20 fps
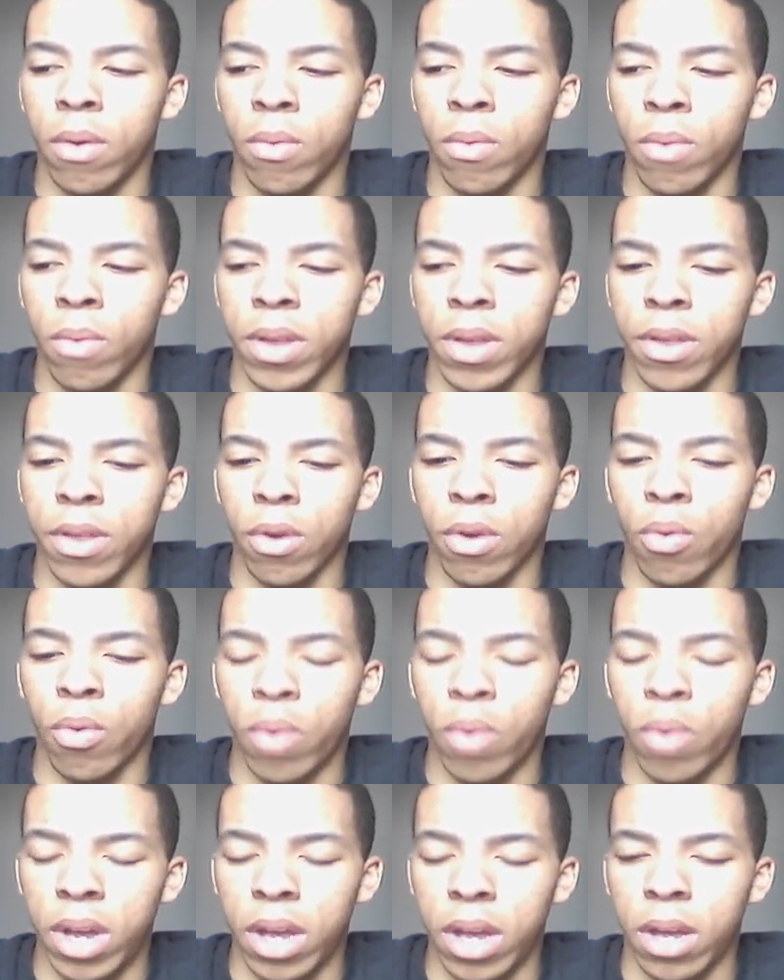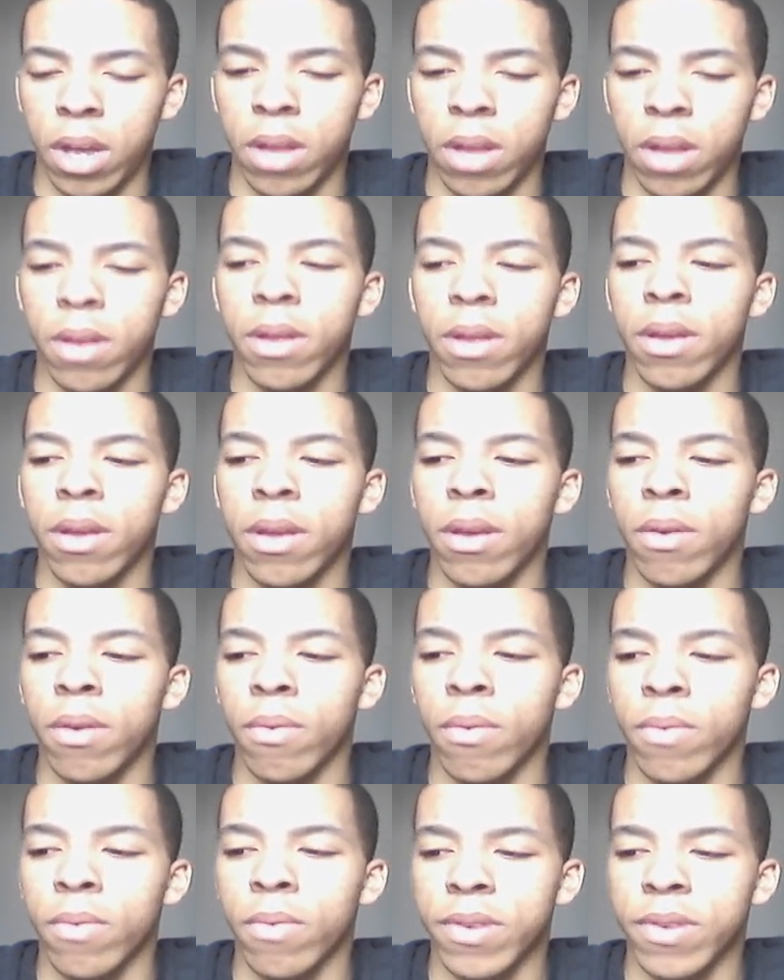what the Queen
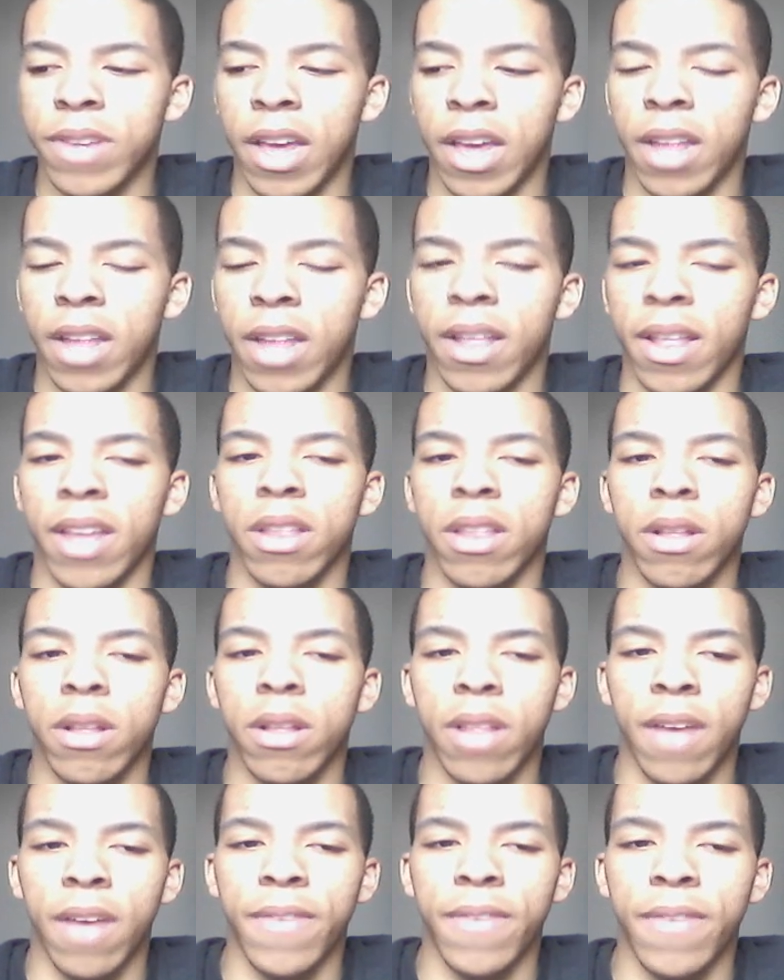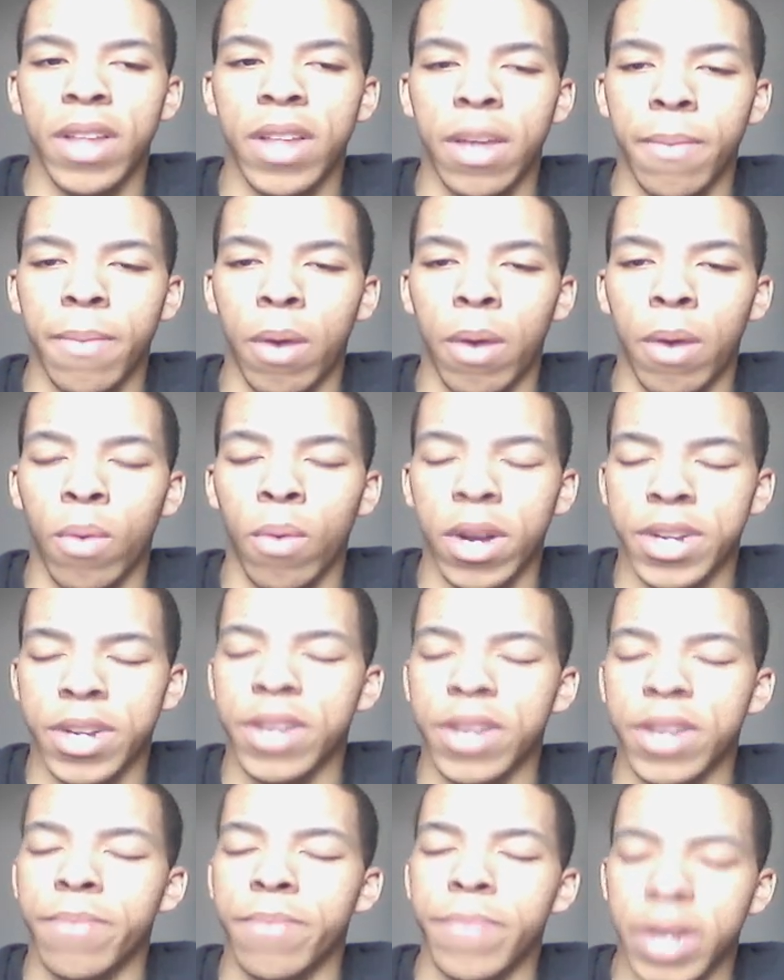was saying, like the love in him, I
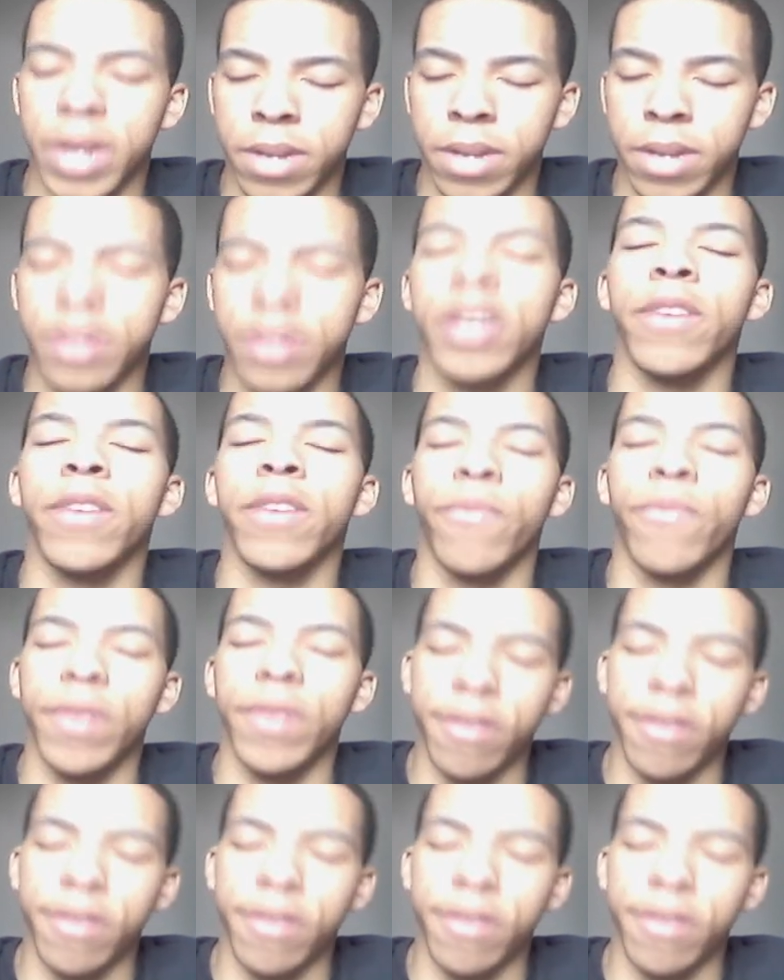watched it melt. If